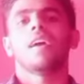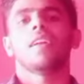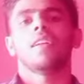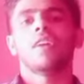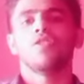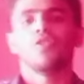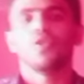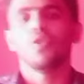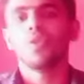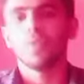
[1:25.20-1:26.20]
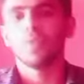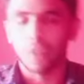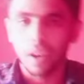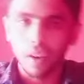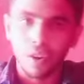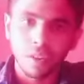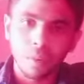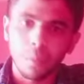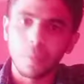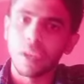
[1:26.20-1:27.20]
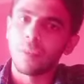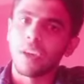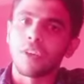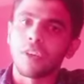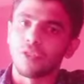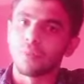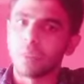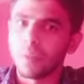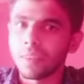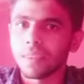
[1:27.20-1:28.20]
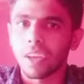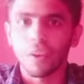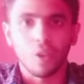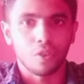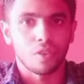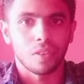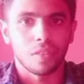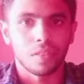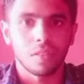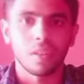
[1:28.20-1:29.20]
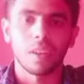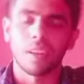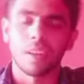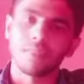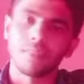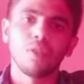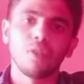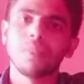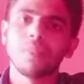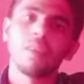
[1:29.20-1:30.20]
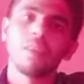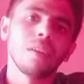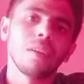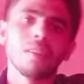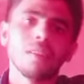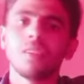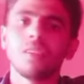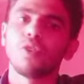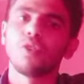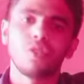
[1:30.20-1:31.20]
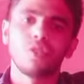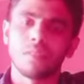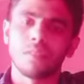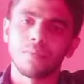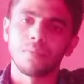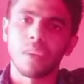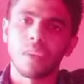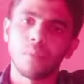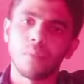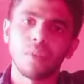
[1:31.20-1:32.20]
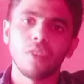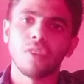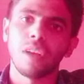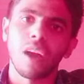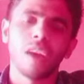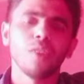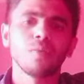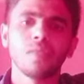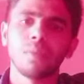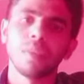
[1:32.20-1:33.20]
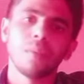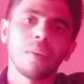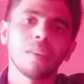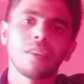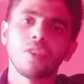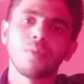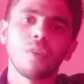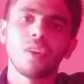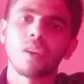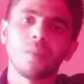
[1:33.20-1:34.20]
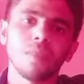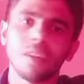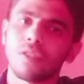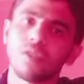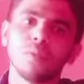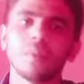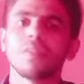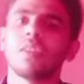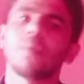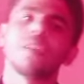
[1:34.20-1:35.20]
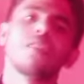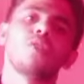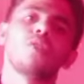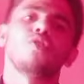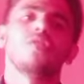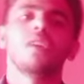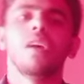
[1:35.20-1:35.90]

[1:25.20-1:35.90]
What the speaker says: then you work on the PYQs, previous year questions. Yes, UPSC repeated the questions. Absolutely, I observed within my 3 to 4 attempts that UPSC repeated the question,